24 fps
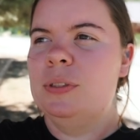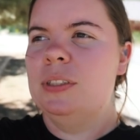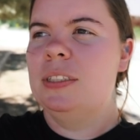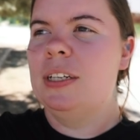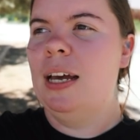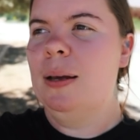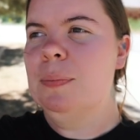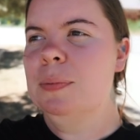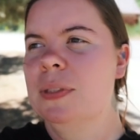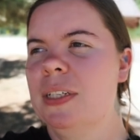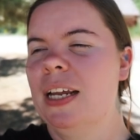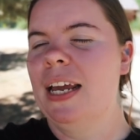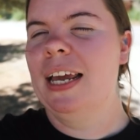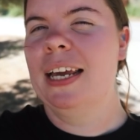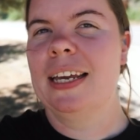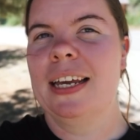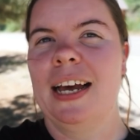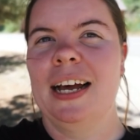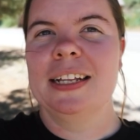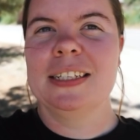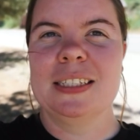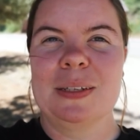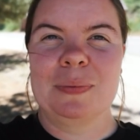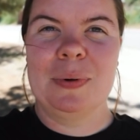stopped and
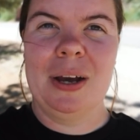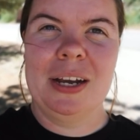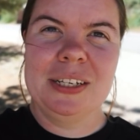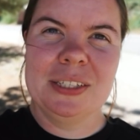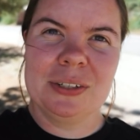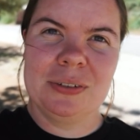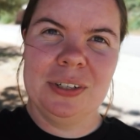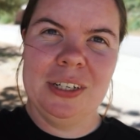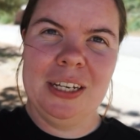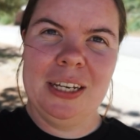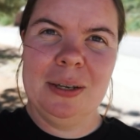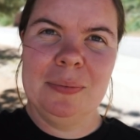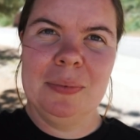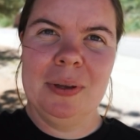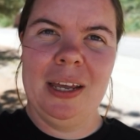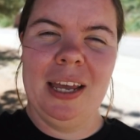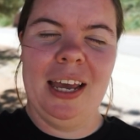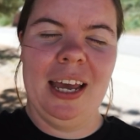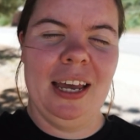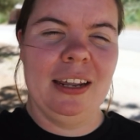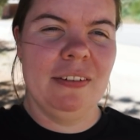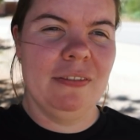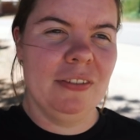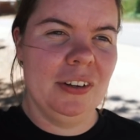got some ice cream
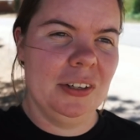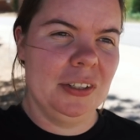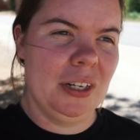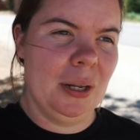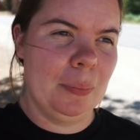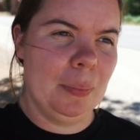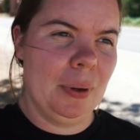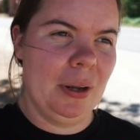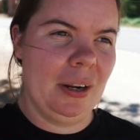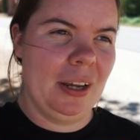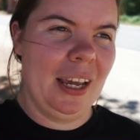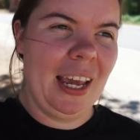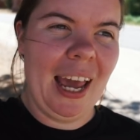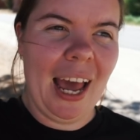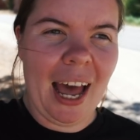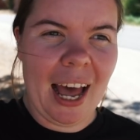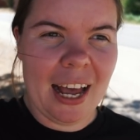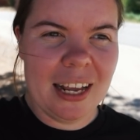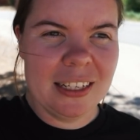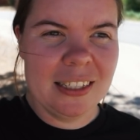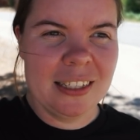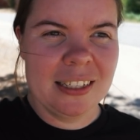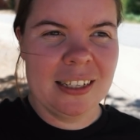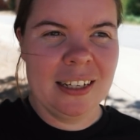and filled up on
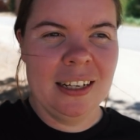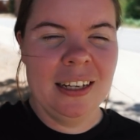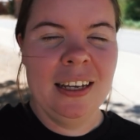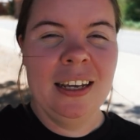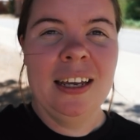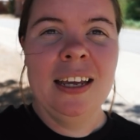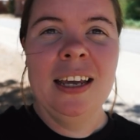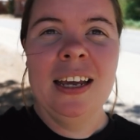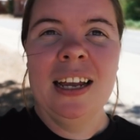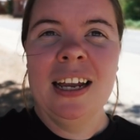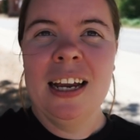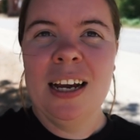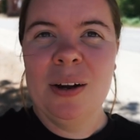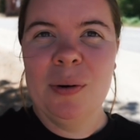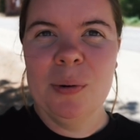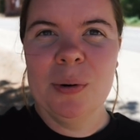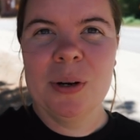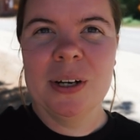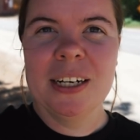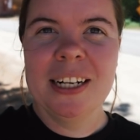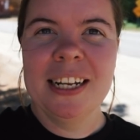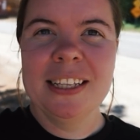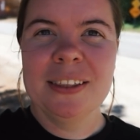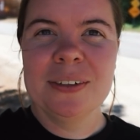gas.
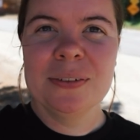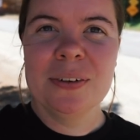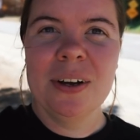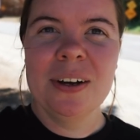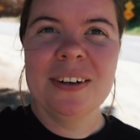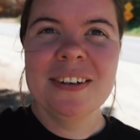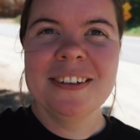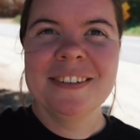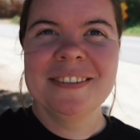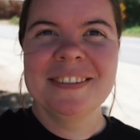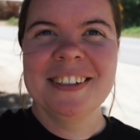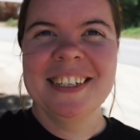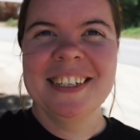We're gonna hit the road.